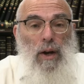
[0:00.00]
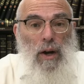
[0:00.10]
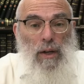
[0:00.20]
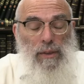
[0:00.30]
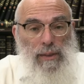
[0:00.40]

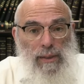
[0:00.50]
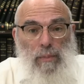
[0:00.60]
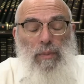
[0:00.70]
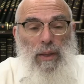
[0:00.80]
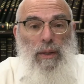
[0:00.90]
on
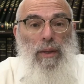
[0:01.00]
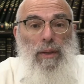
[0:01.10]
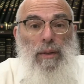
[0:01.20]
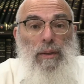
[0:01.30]
something